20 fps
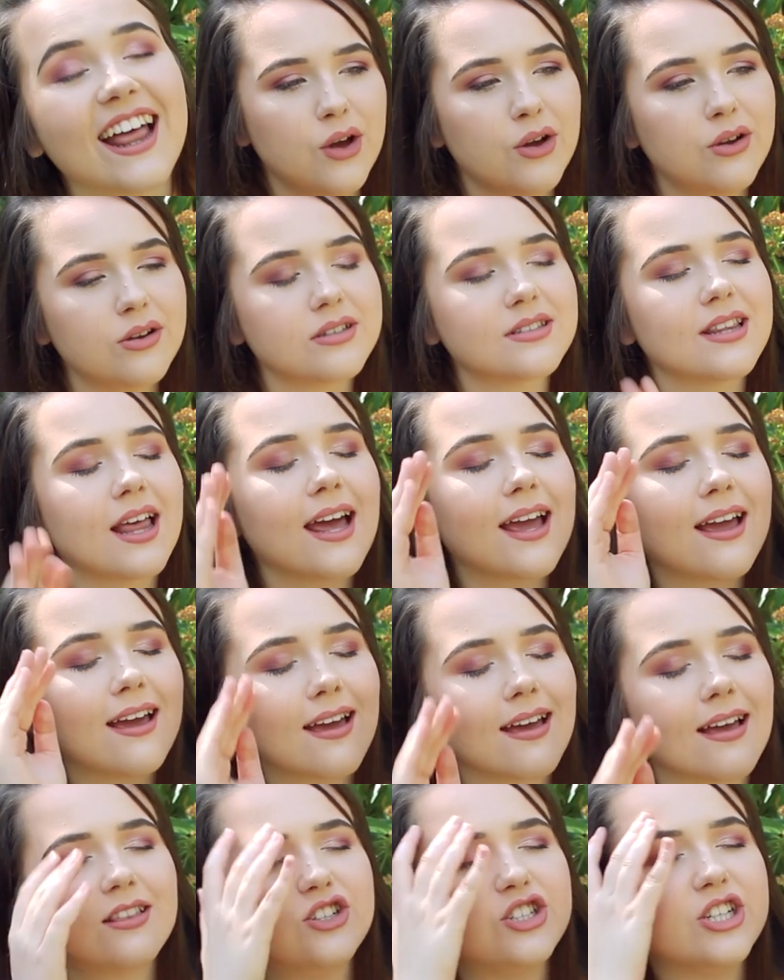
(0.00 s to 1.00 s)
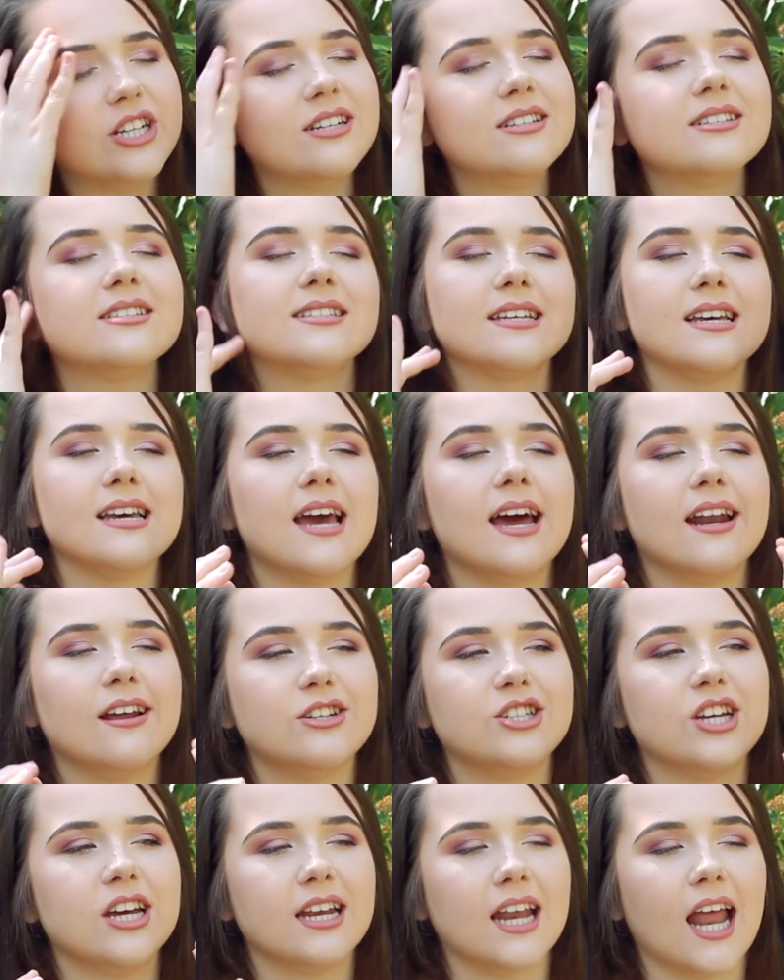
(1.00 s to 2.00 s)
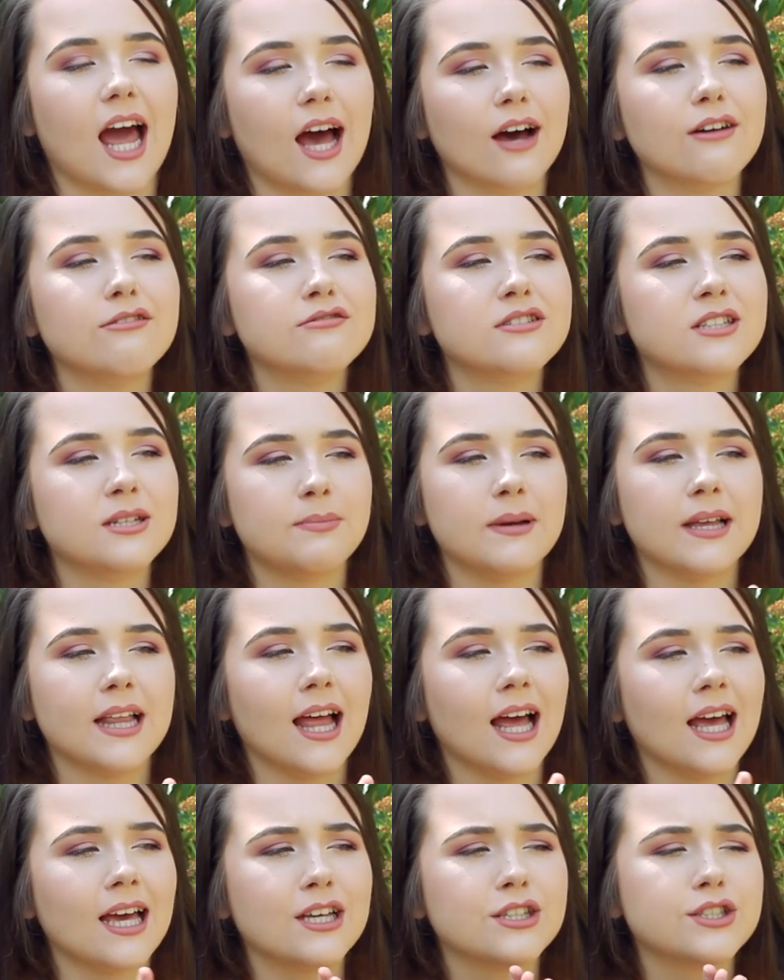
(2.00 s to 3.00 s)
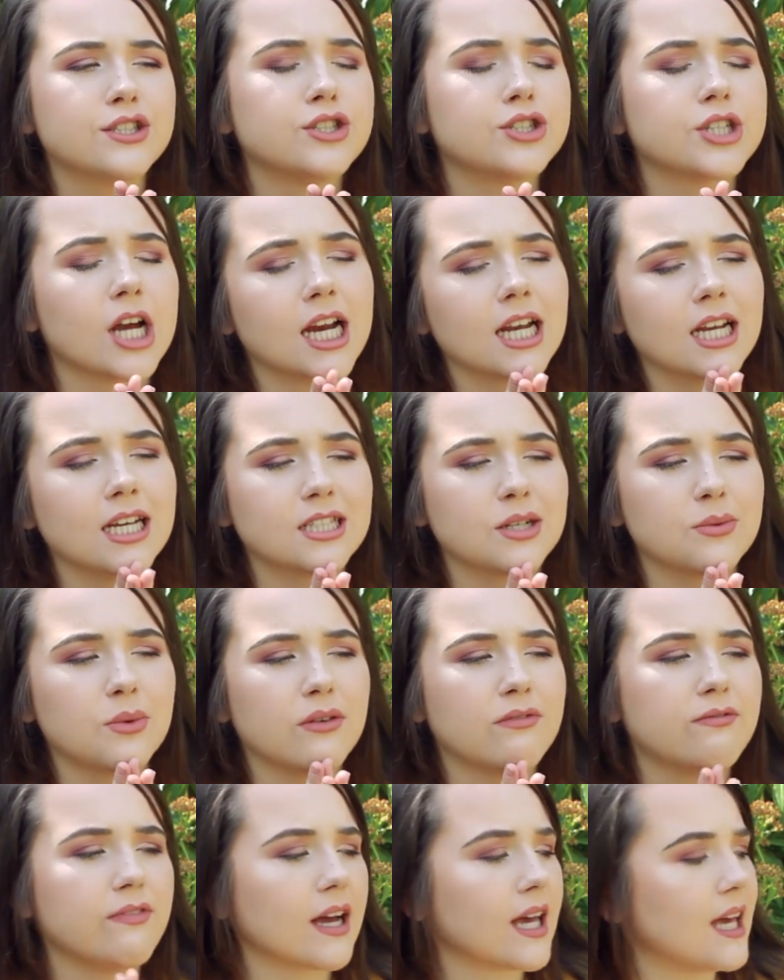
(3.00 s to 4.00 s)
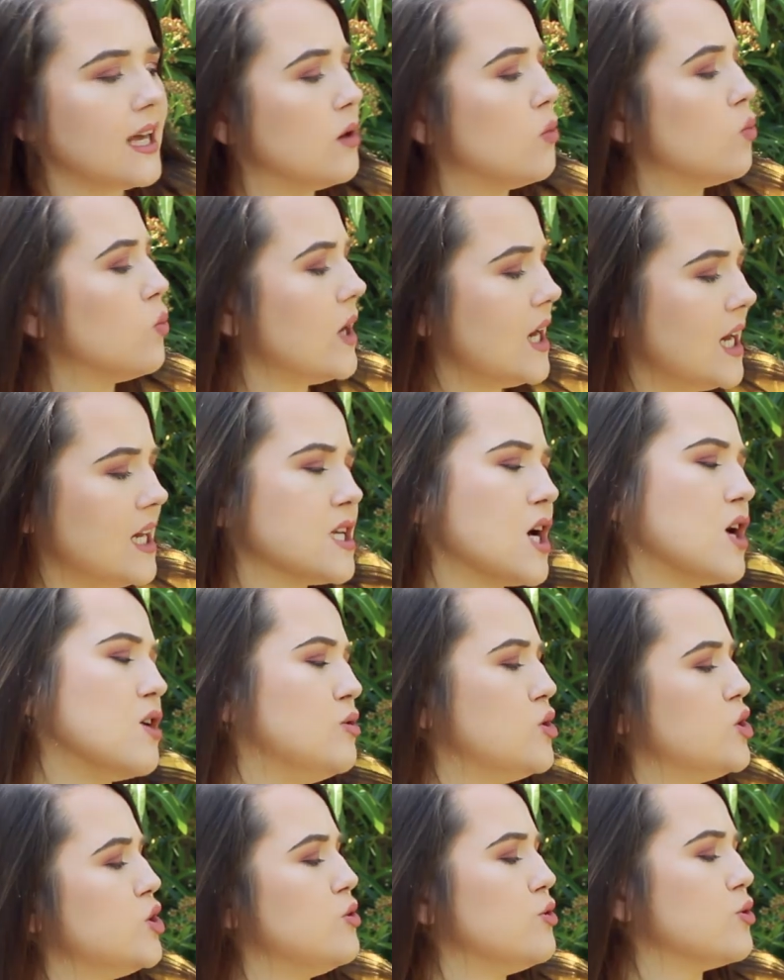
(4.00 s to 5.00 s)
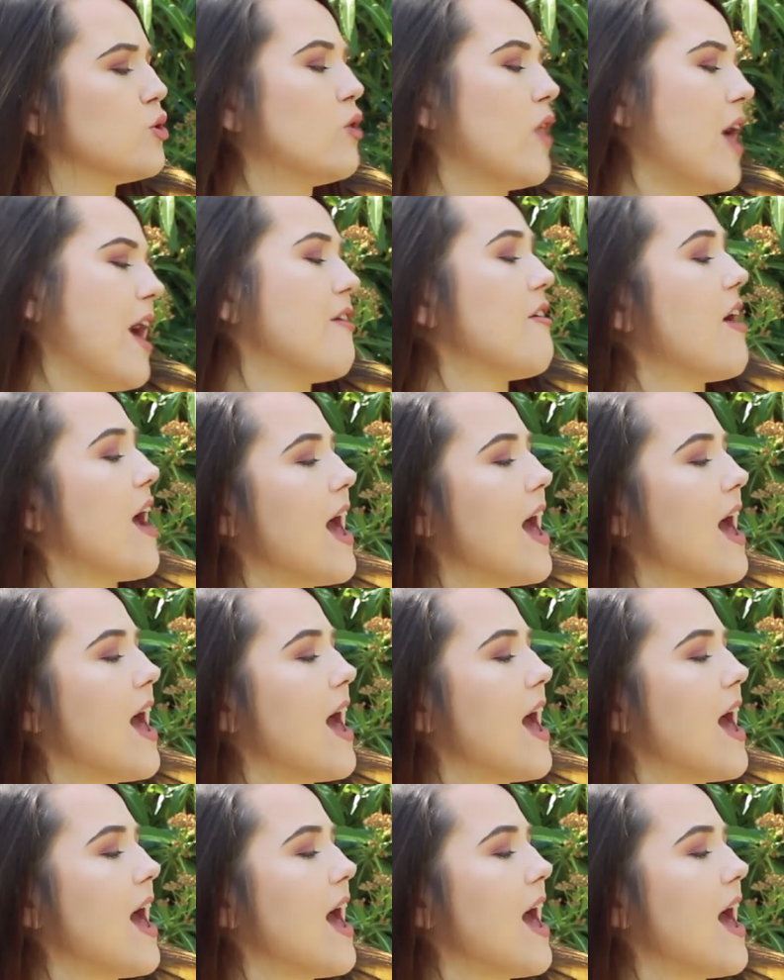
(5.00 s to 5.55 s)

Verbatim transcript: Who's like juicy energy enough to be like, straighteners are what fucking weirdos use on their